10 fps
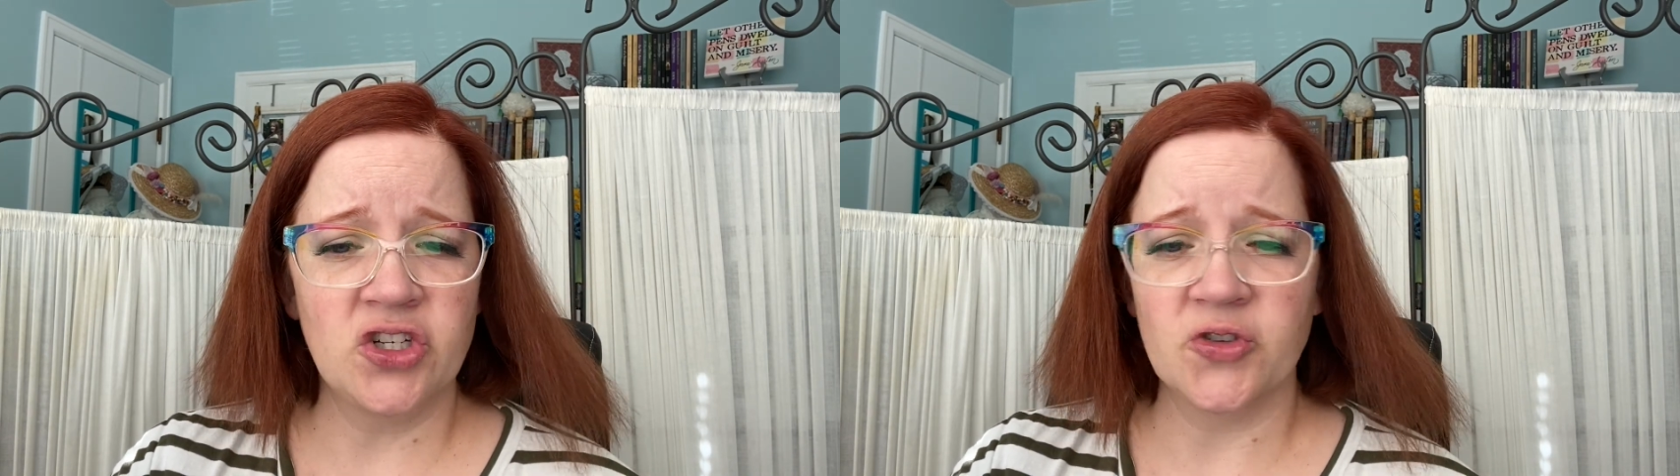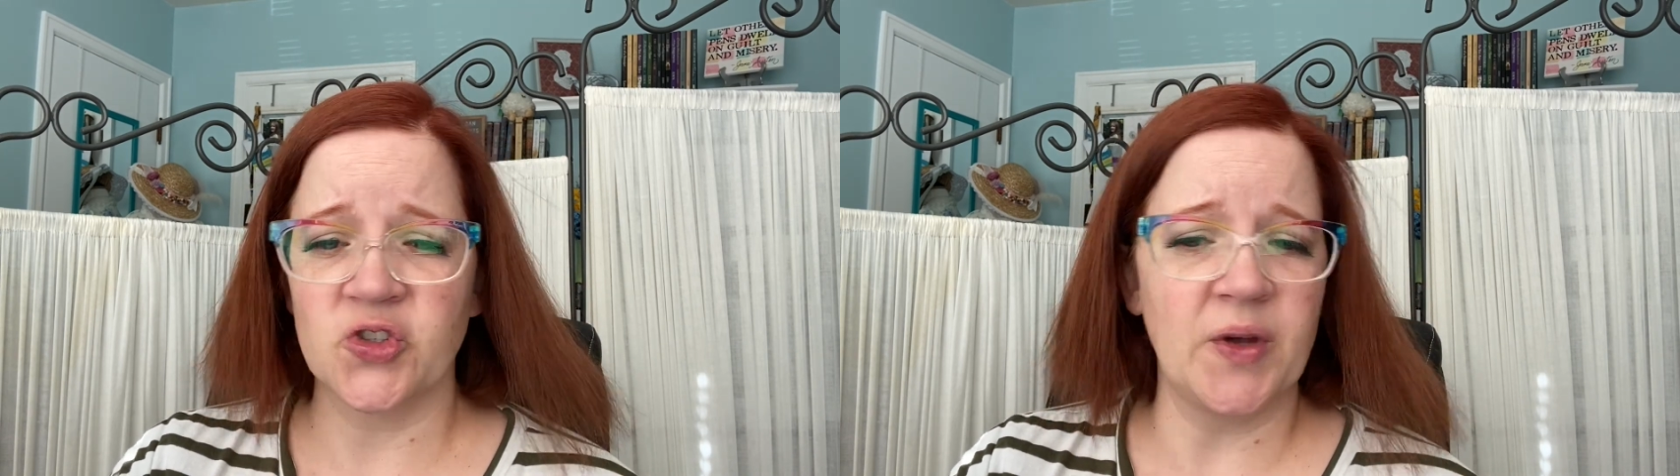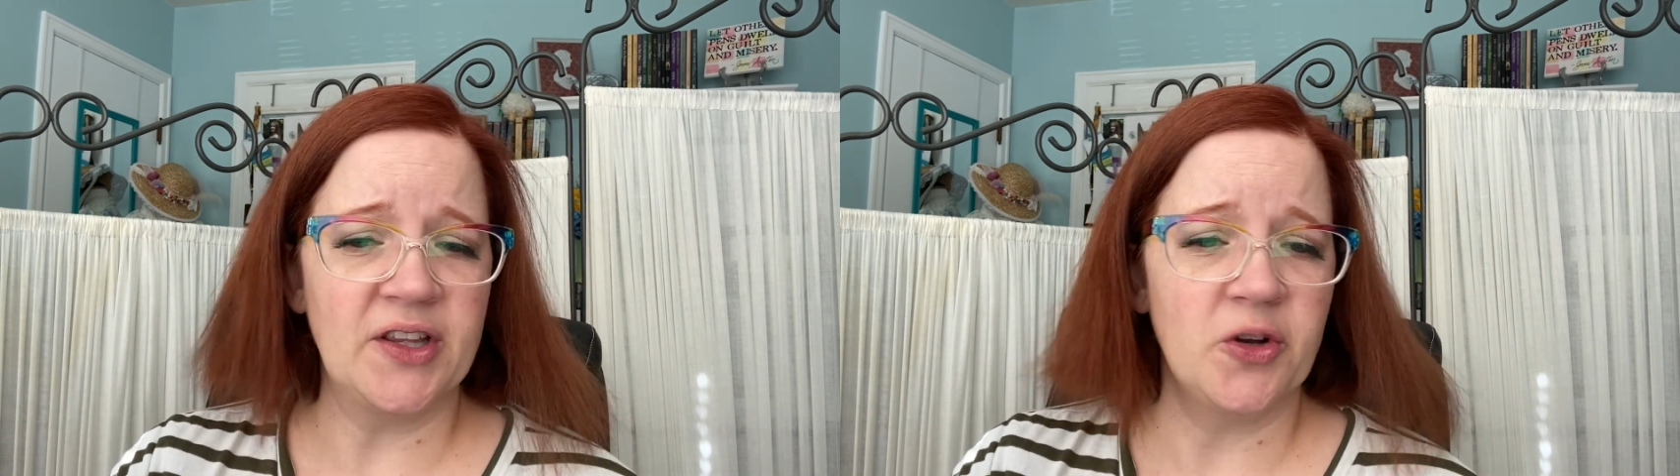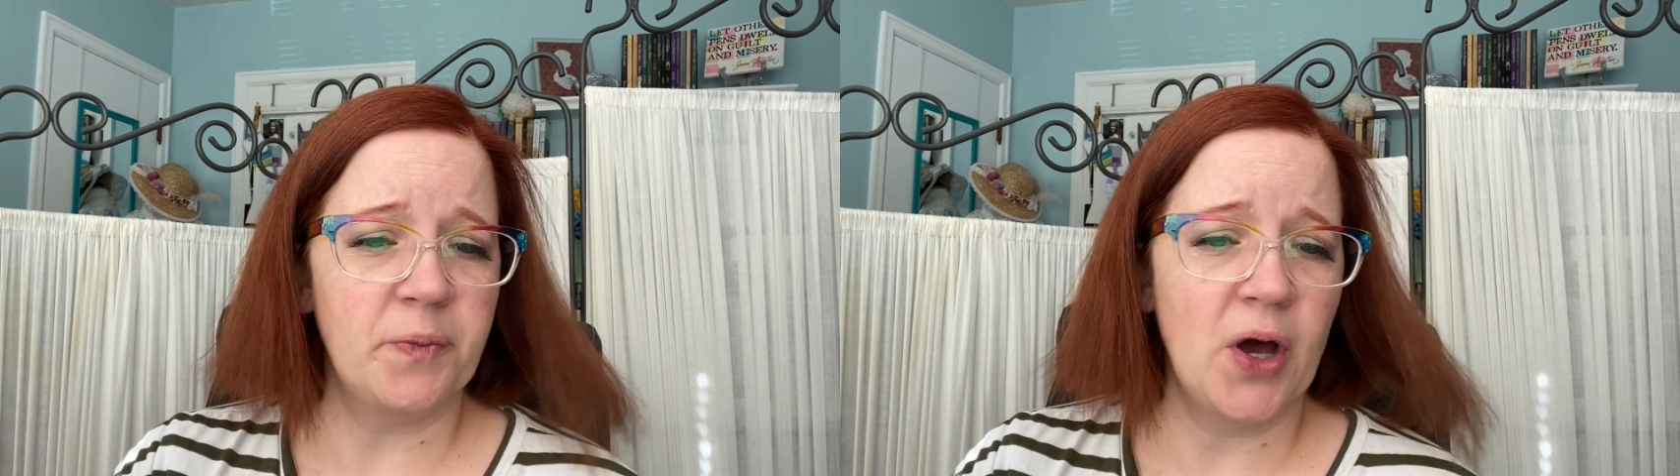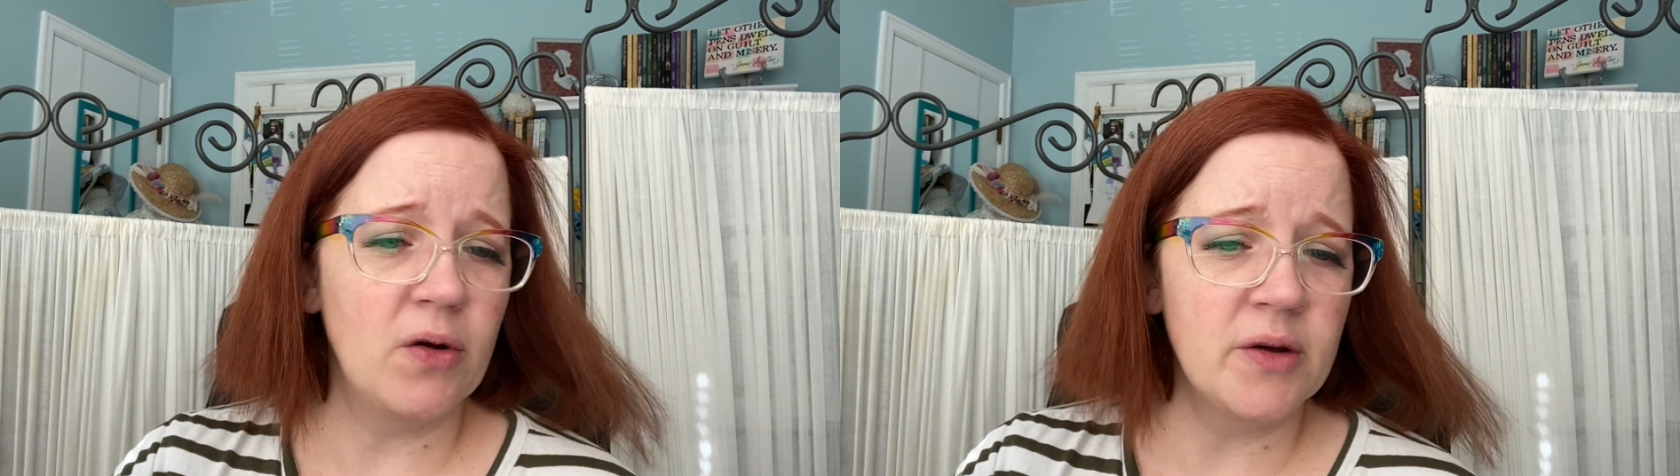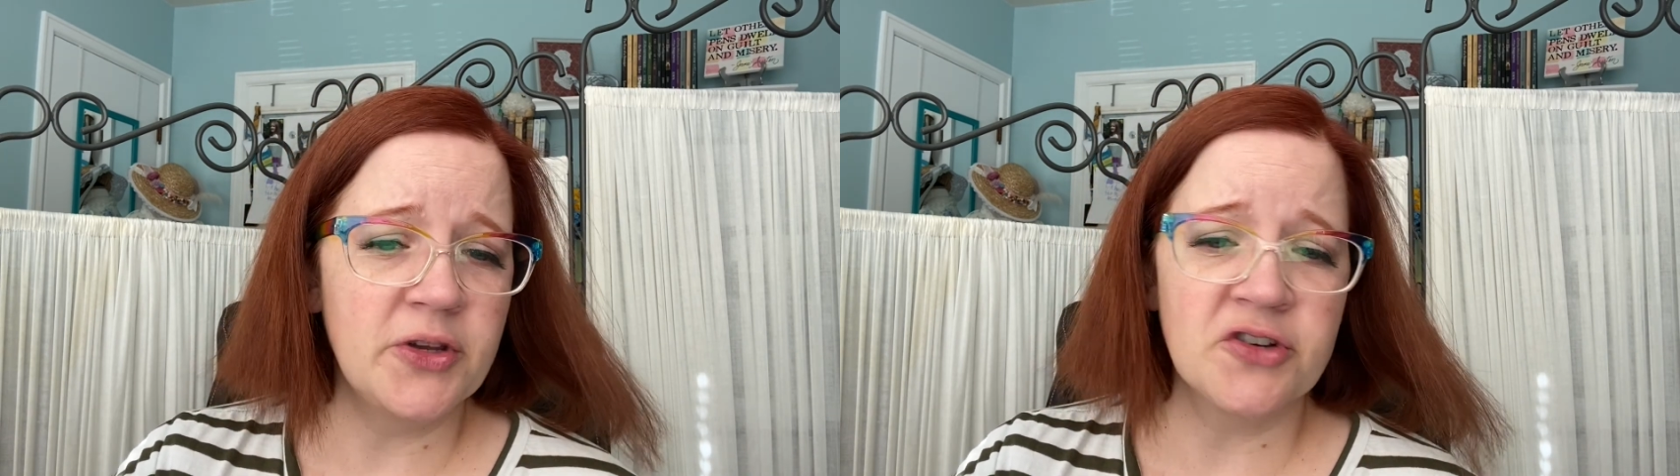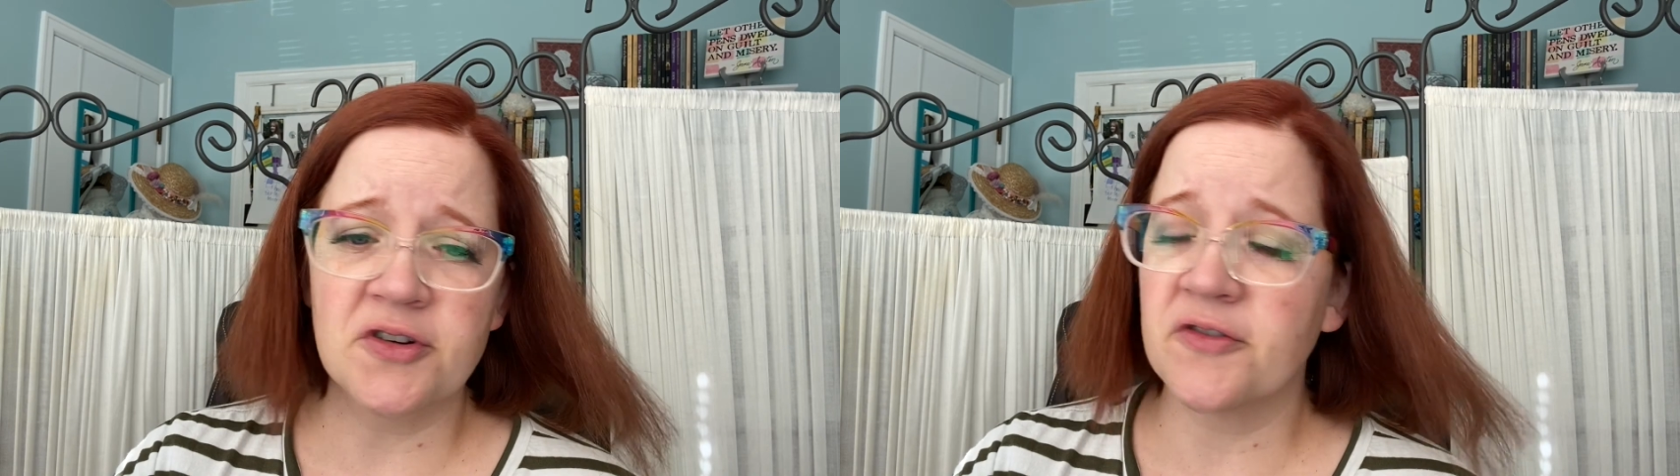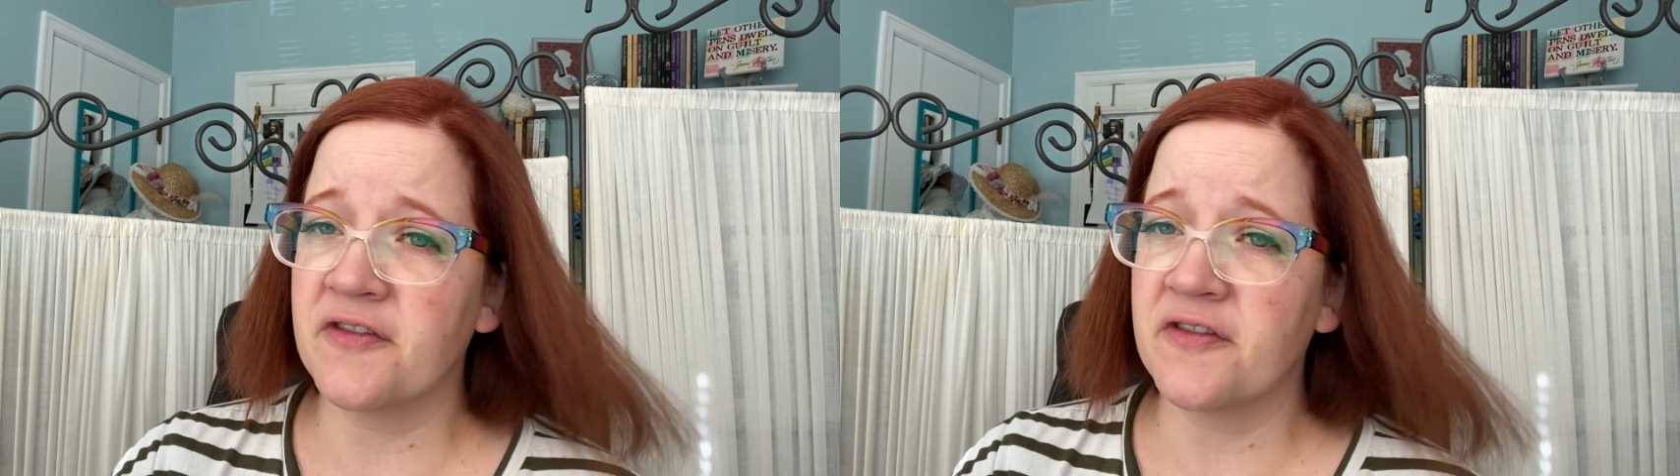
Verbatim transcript: a sweet little poem in your own